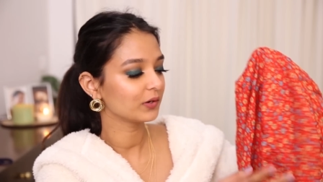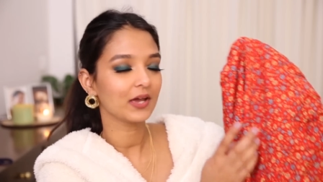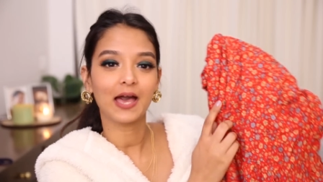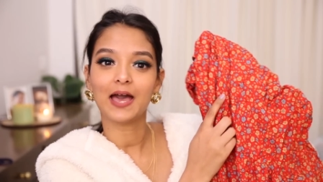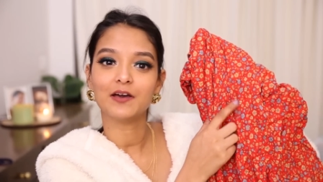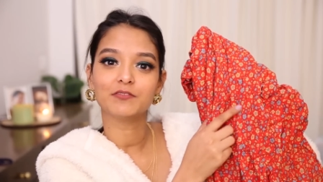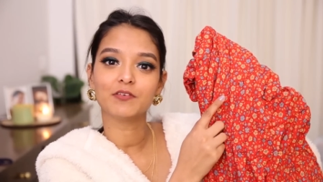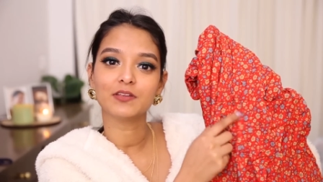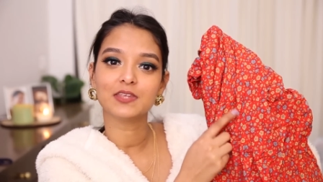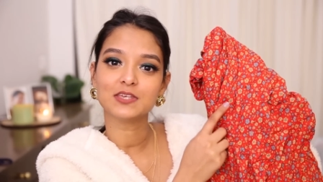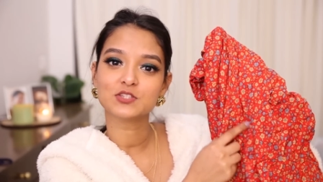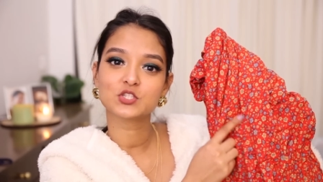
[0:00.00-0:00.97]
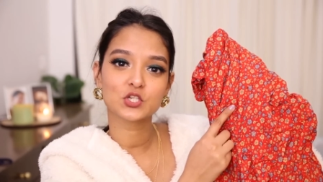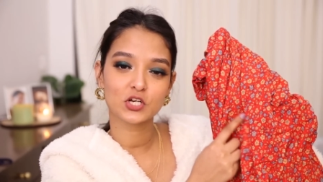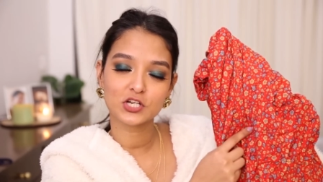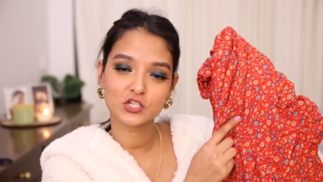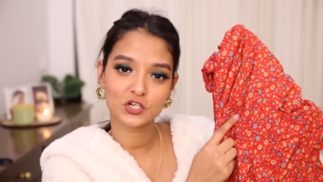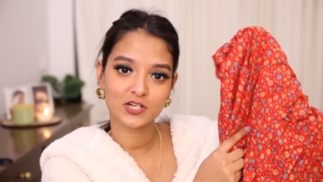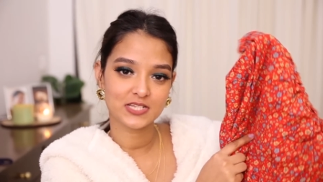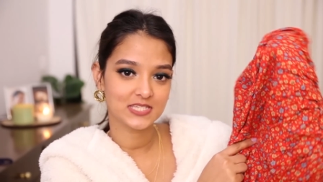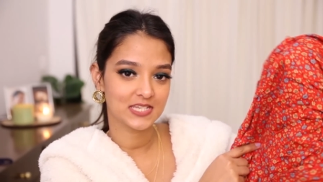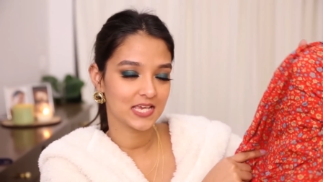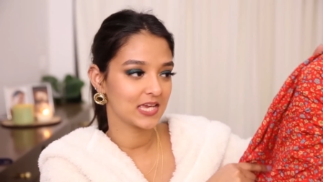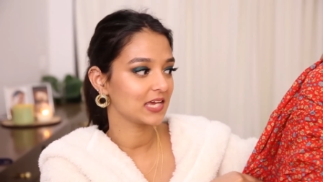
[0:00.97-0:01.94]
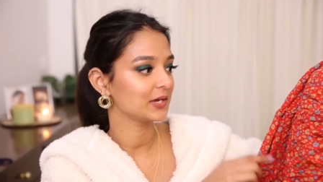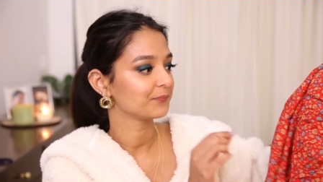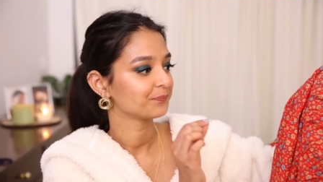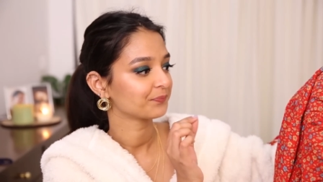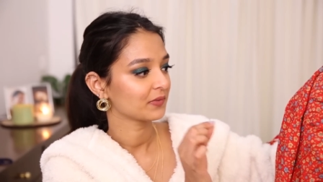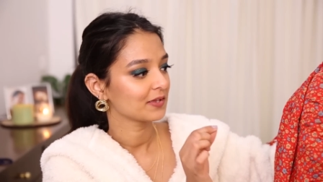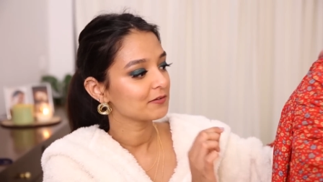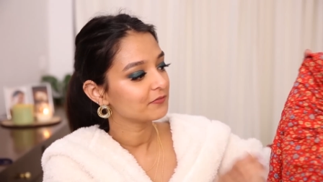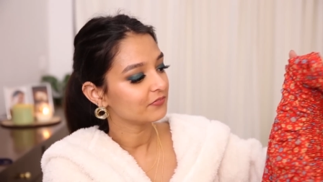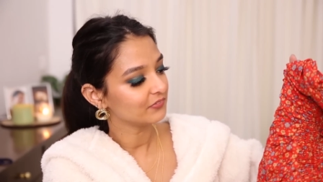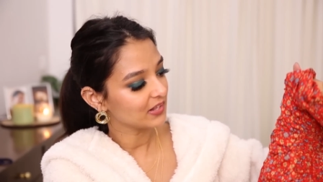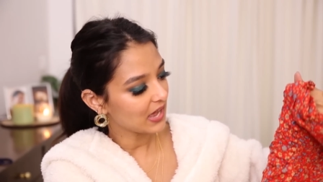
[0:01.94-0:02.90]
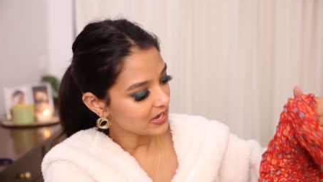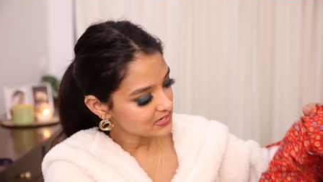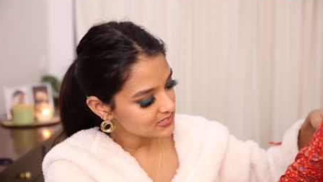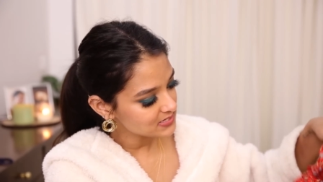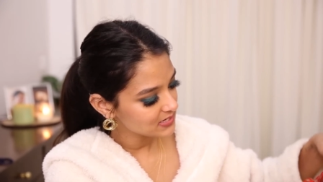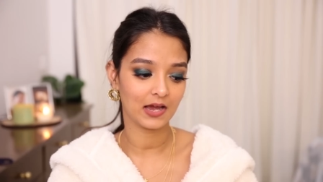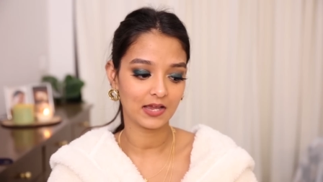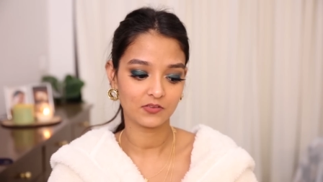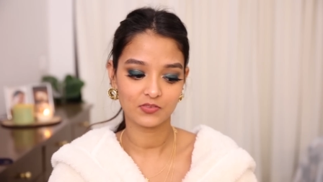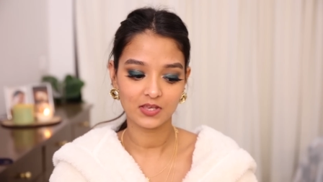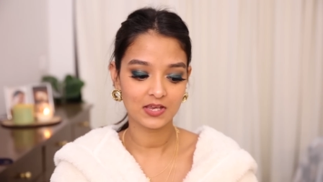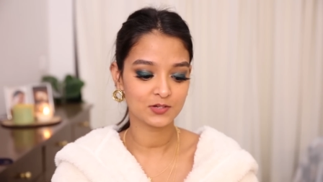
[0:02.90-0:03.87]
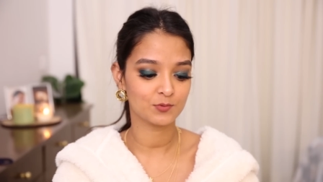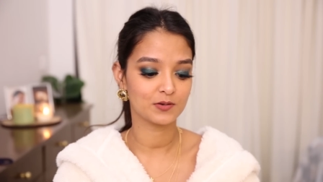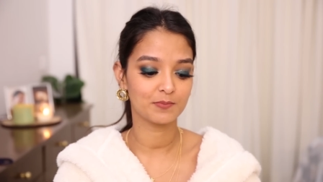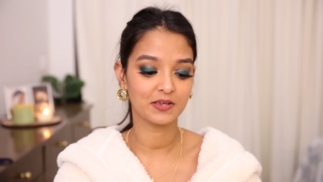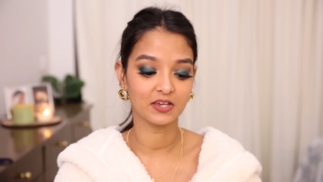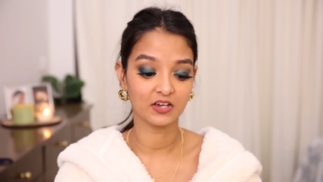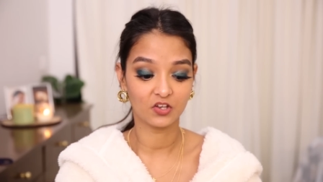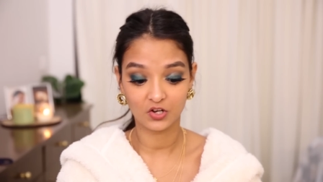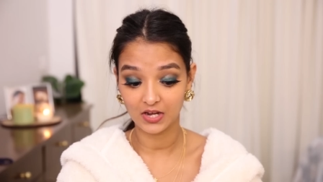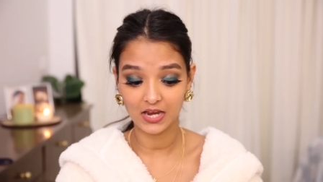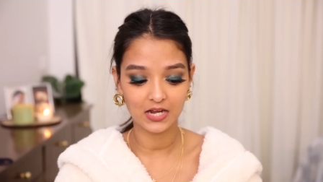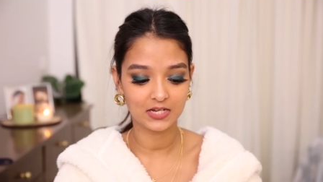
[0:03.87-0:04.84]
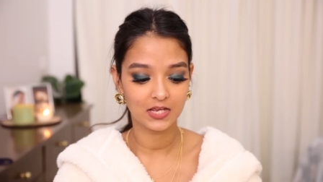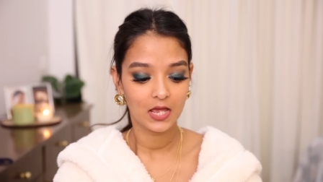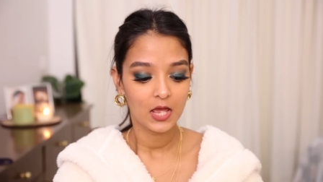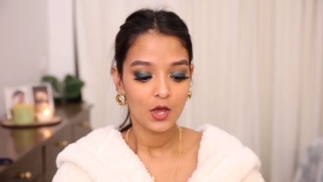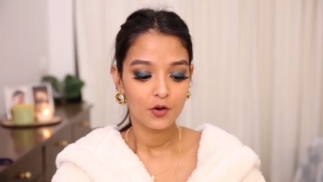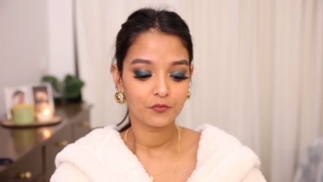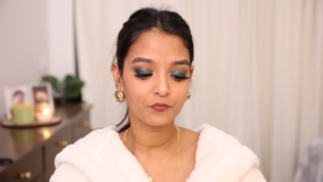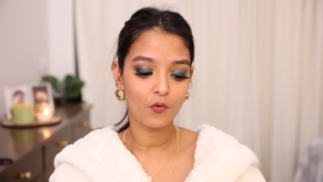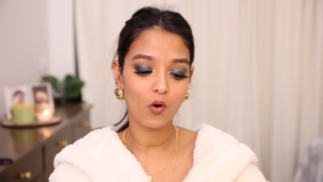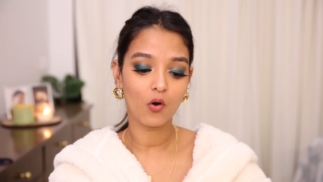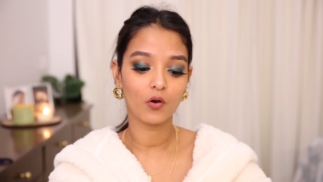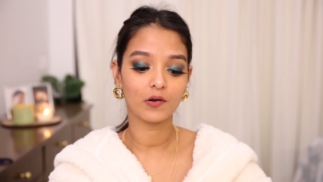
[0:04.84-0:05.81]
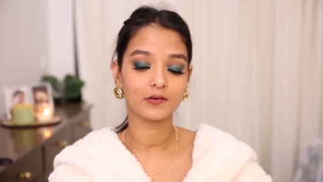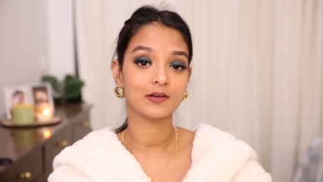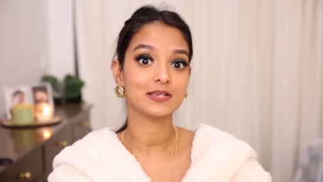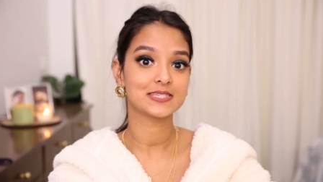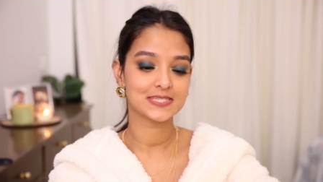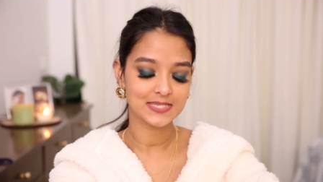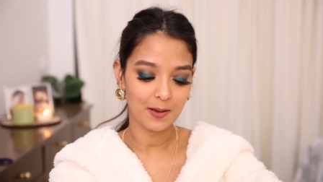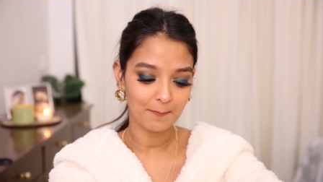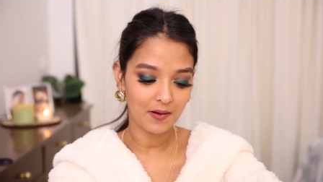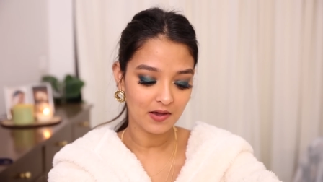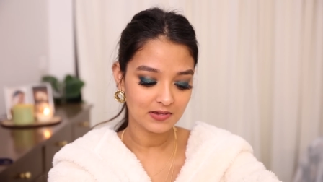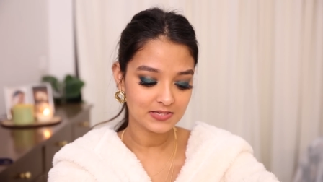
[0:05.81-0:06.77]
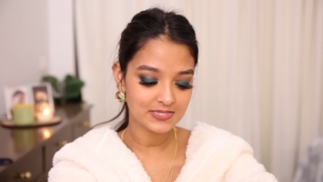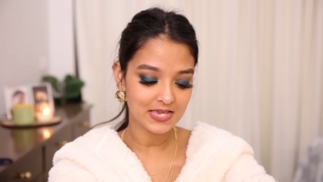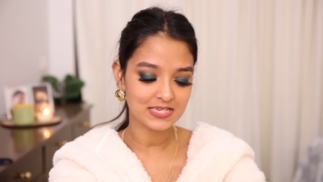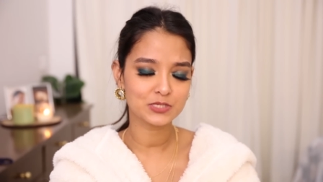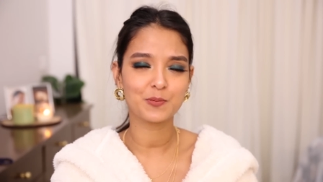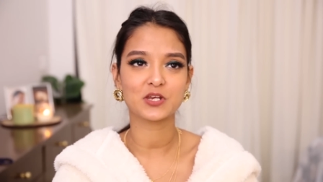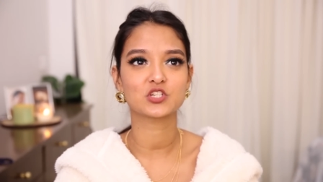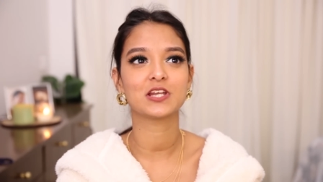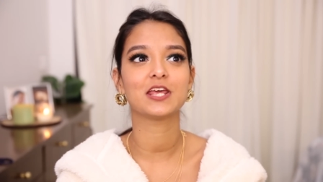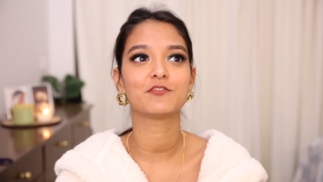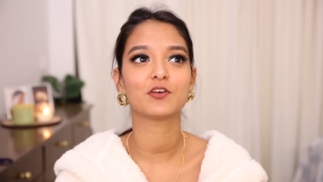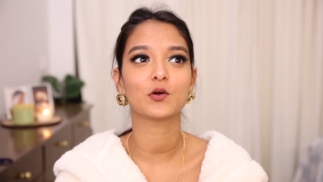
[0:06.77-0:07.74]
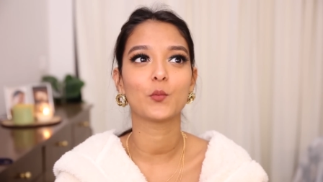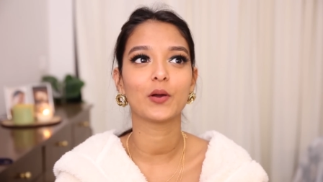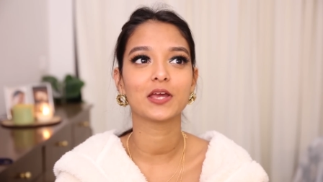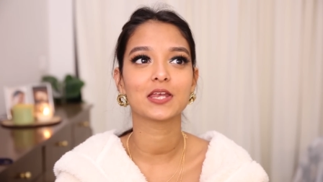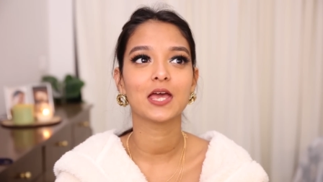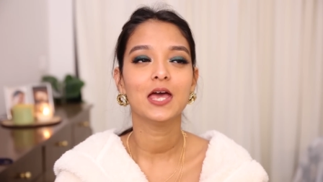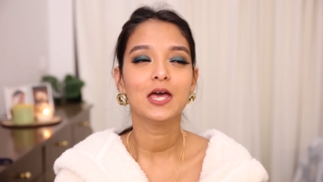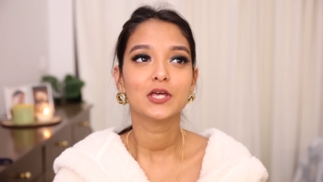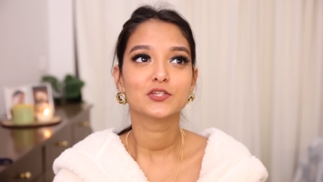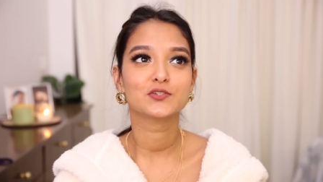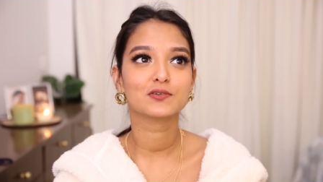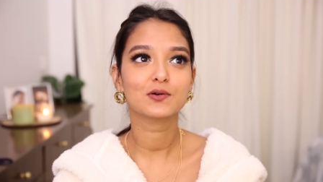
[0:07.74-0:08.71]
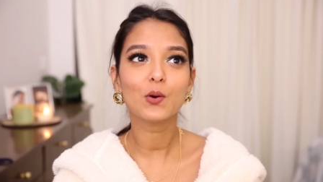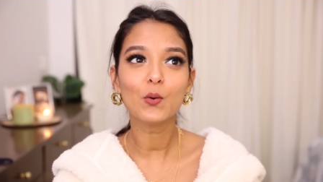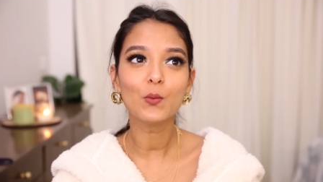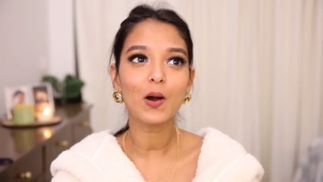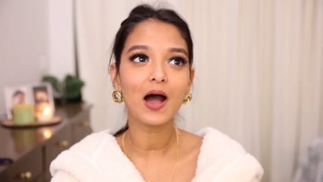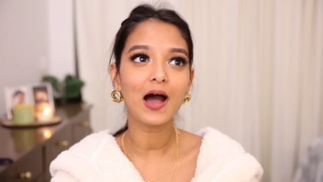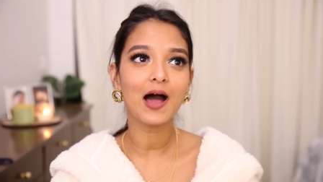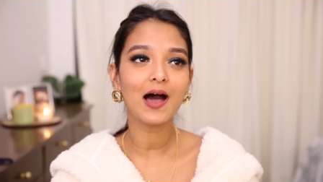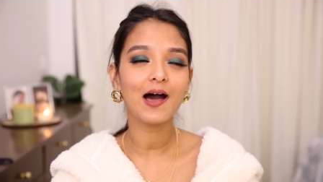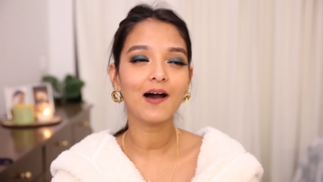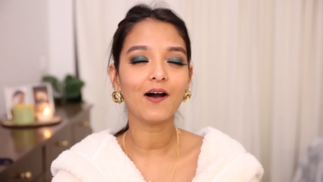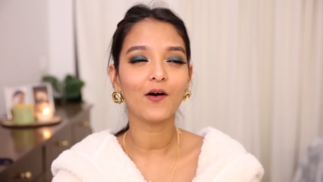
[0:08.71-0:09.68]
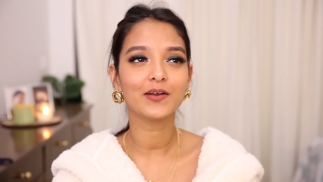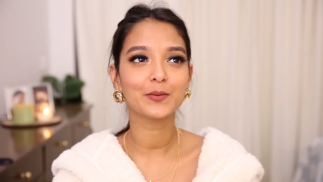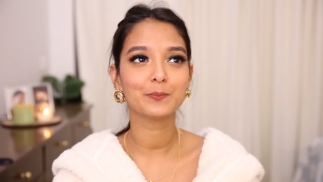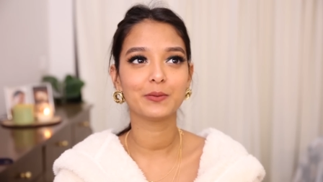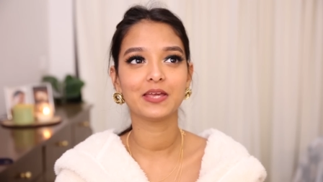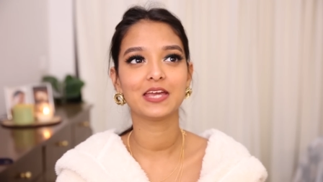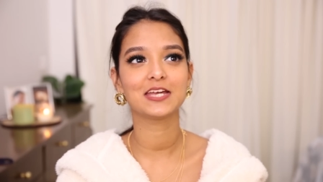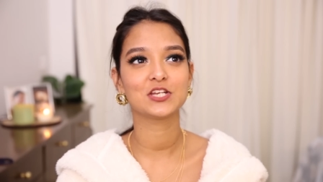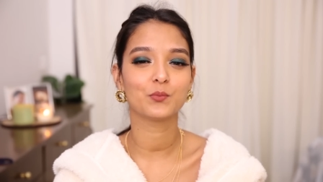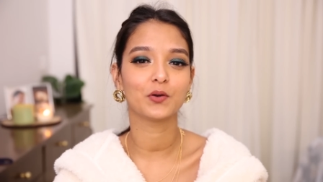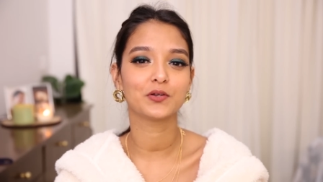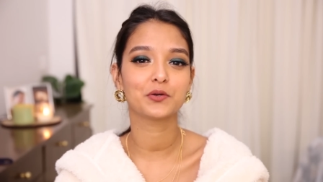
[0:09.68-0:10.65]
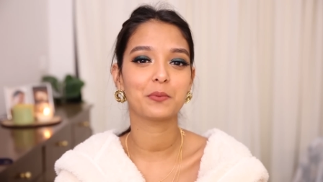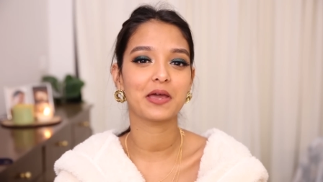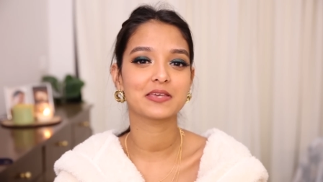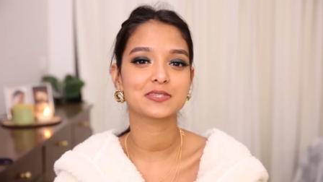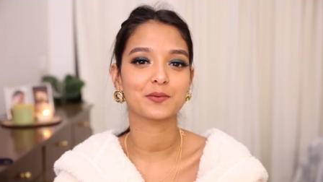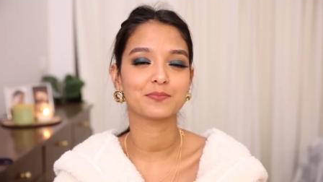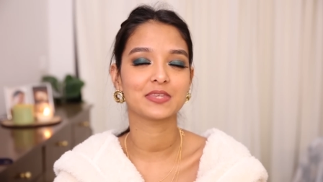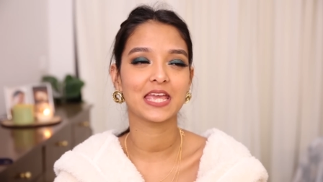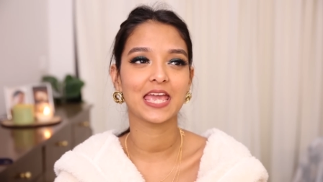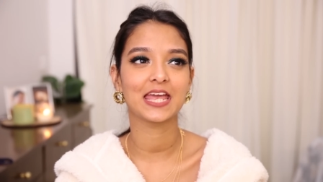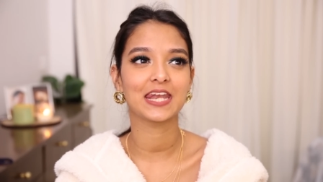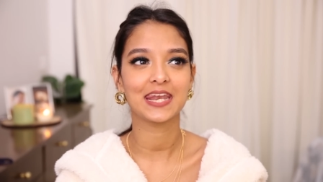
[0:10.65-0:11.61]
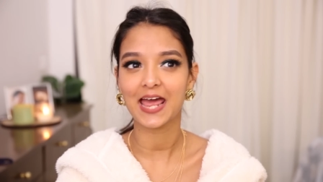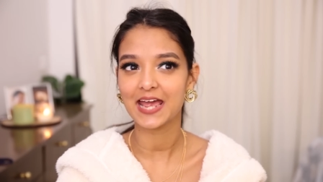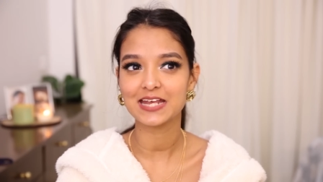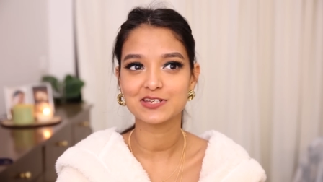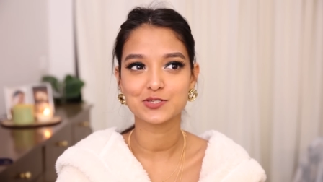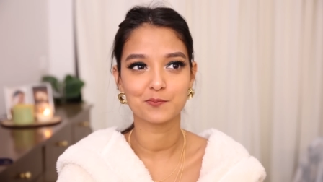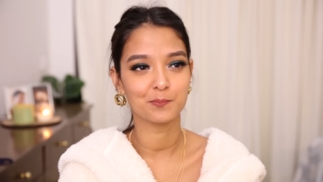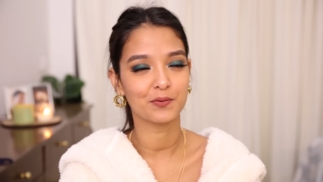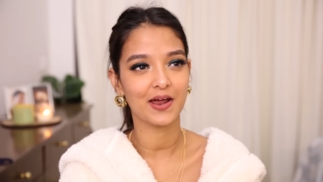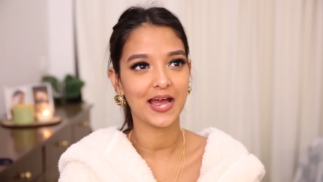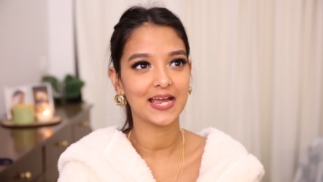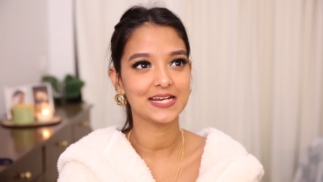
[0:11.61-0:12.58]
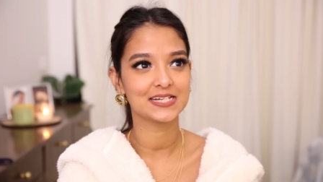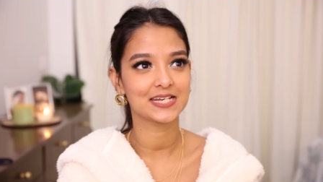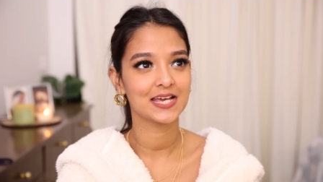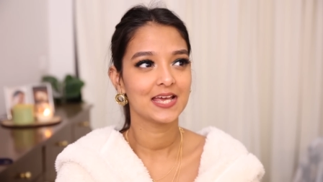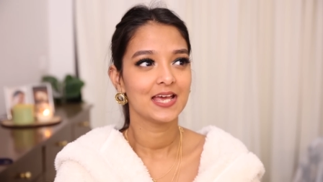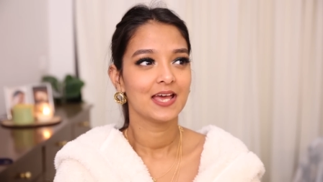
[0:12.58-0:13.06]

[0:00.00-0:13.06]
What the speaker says: you have these chote chote se flowers. I think it will be great for summers, especially if you're going to Goa on a beach. You want to wear something nice, bright,